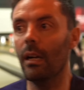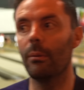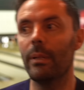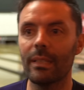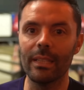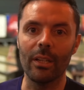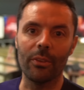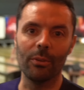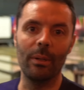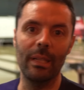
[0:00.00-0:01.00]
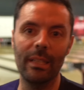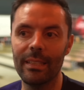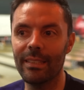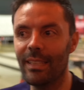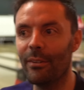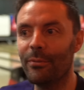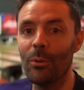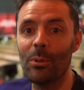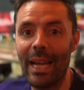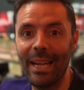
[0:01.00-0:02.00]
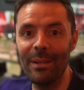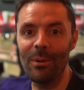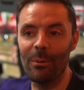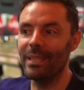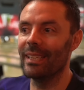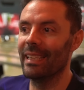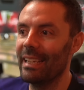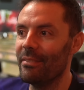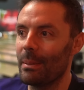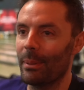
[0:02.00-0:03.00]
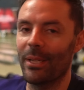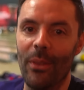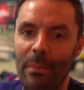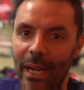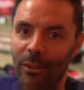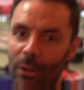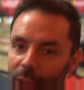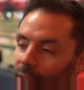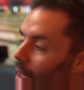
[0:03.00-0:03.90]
We nearly got through a full game where we didn't leave something on the back row,